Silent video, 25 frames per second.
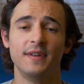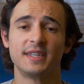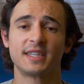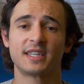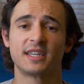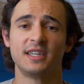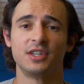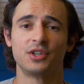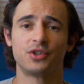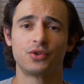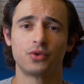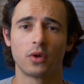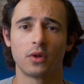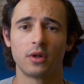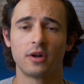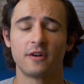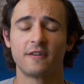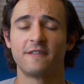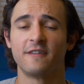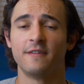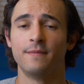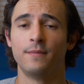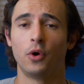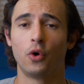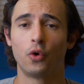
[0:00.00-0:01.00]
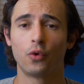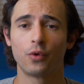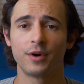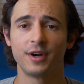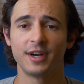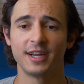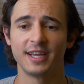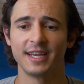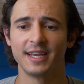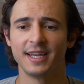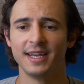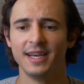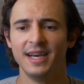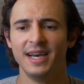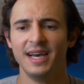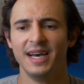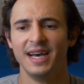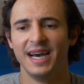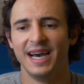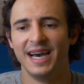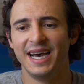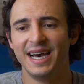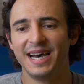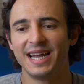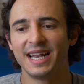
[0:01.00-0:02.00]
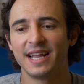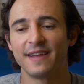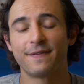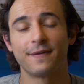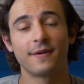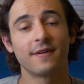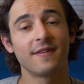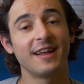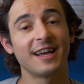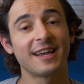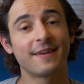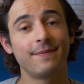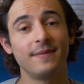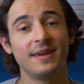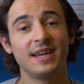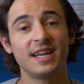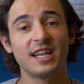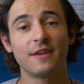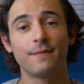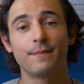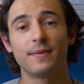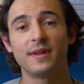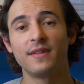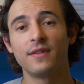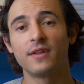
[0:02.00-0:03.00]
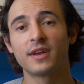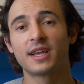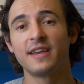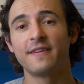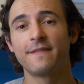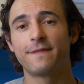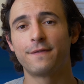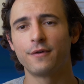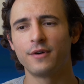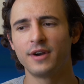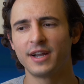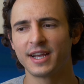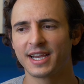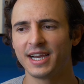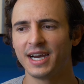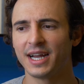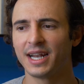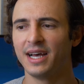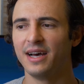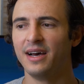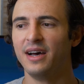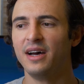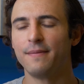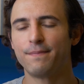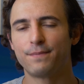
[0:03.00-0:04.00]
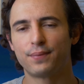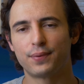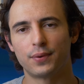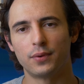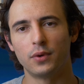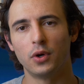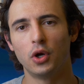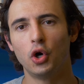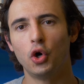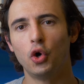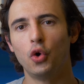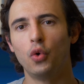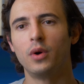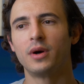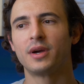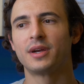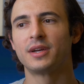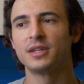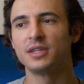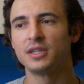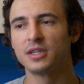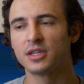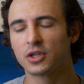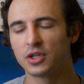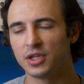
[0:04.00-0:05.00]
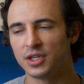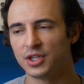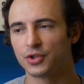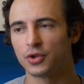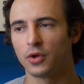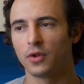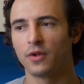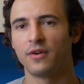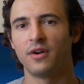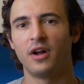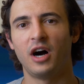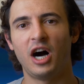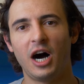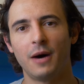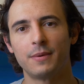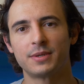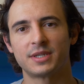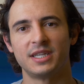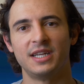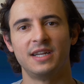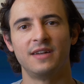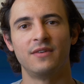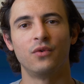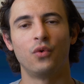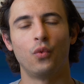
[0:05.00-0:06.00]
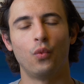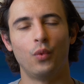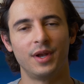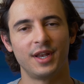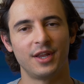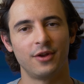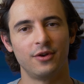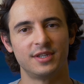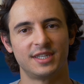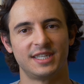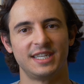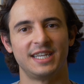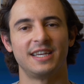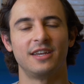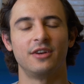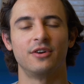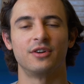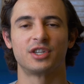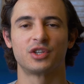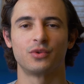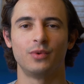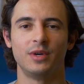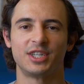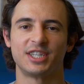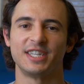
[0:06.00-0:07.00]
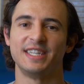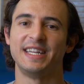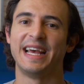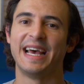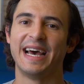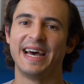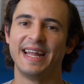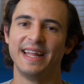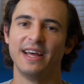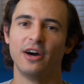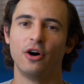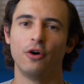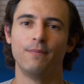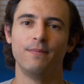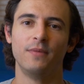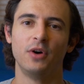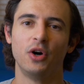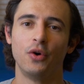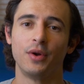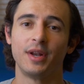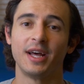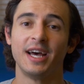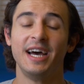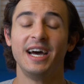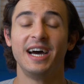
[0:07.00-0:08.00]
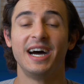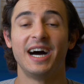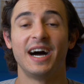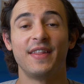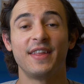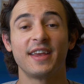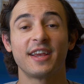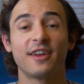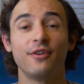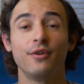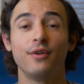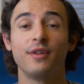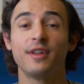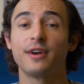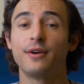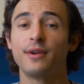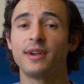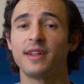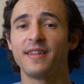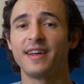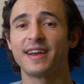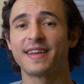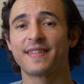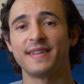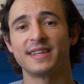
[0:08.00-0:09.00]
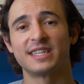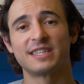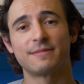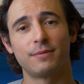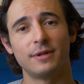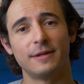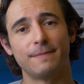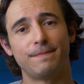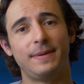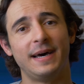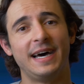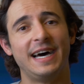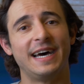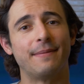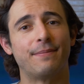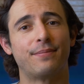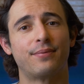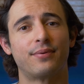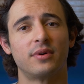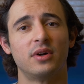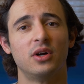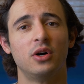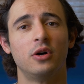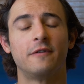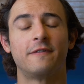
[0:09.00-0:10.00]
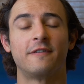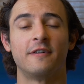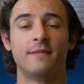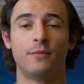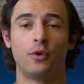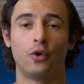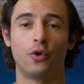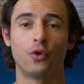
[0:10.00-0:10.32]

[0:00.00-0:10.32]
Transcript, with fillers: this controller from Hori. And if you're like me and you've been looking for a kind of pro controller option when using your Switch in handheld mode, I think you're really going to like the Split Pad Pro from